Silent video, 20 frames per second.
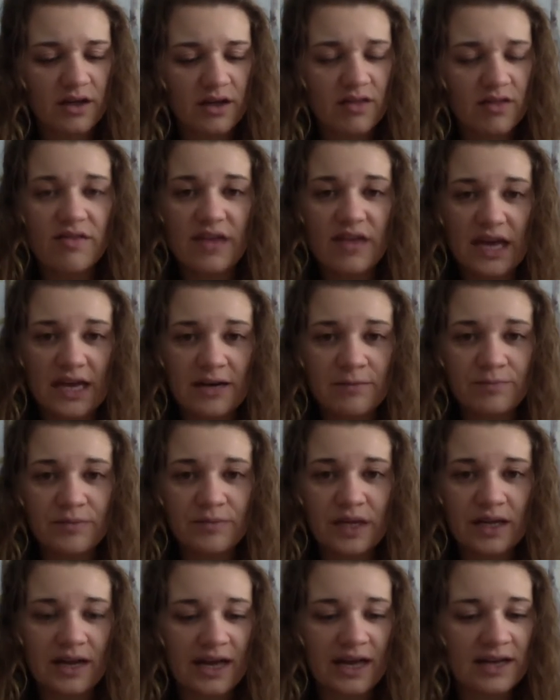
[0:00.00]
Then
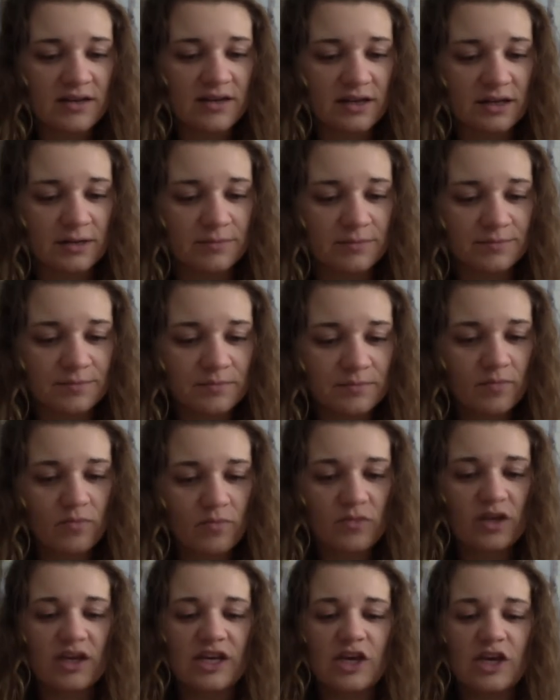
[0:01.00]
it ended.
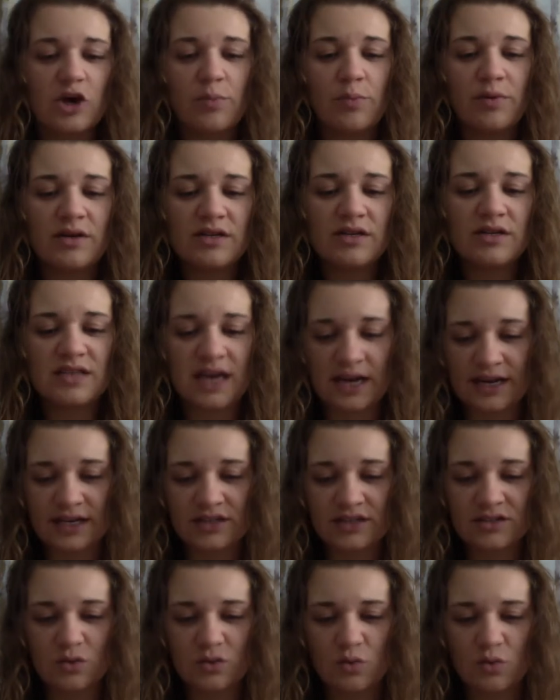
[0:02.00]
He opened his
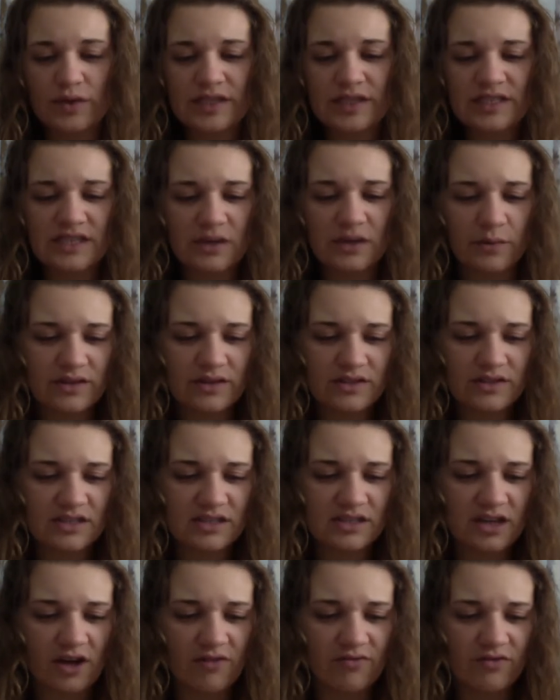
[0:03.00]
eyes, wincing with
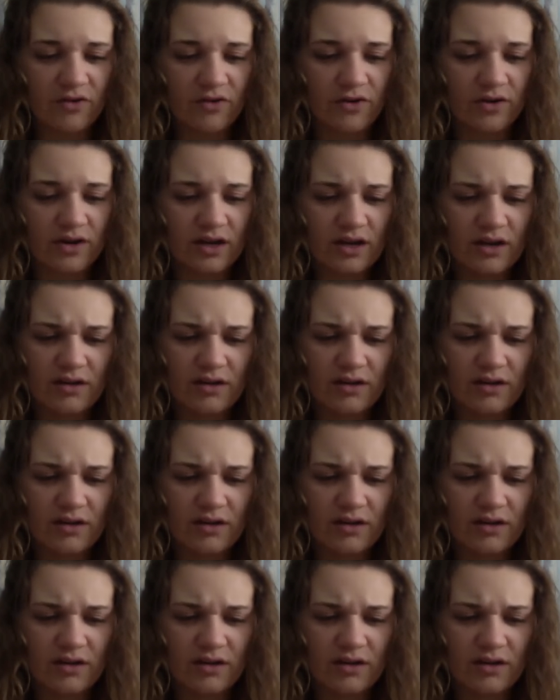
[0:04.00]
discomfort.